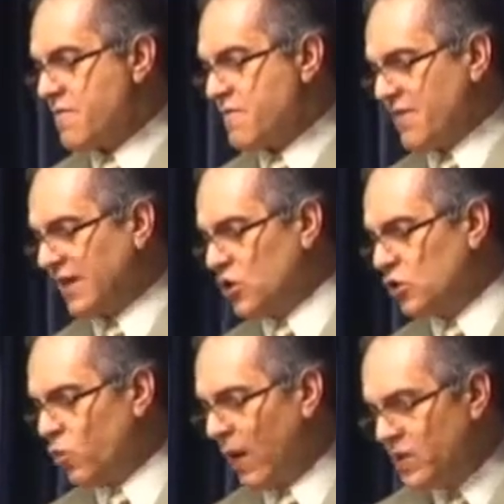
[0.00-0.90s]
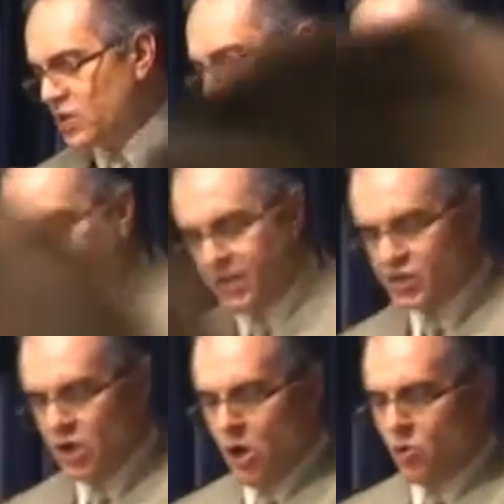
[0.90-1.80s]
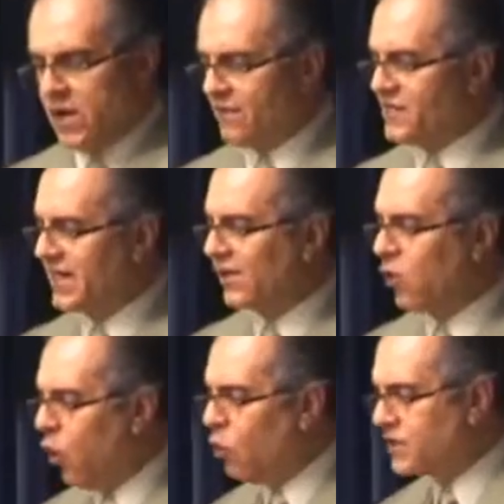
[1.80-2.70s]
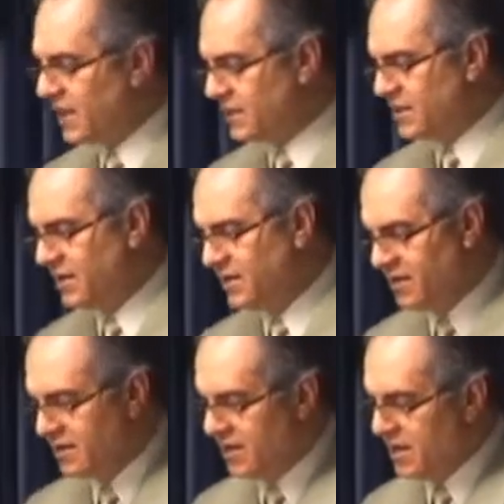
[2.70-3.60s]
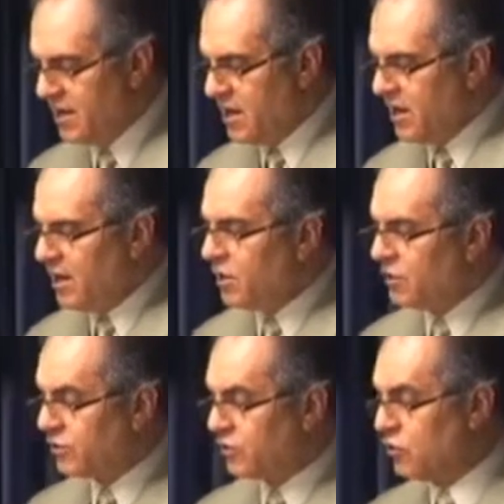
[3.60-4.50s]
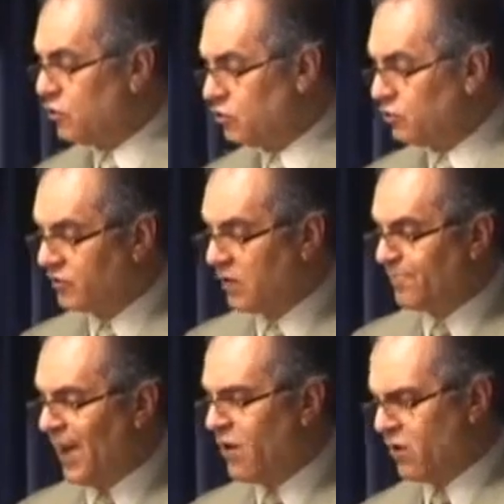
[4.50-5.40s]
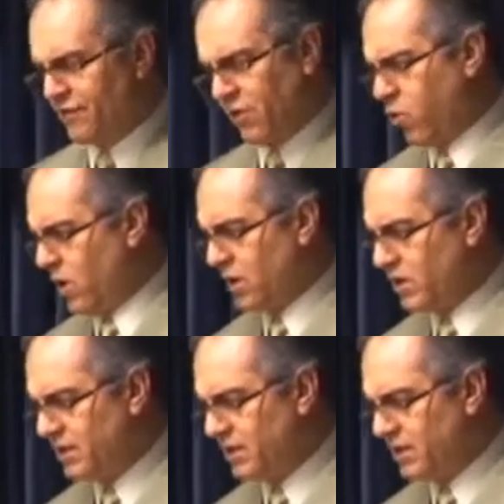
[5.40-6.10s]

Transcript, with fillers: that on Wednesdays we have decoded through the power of the Word.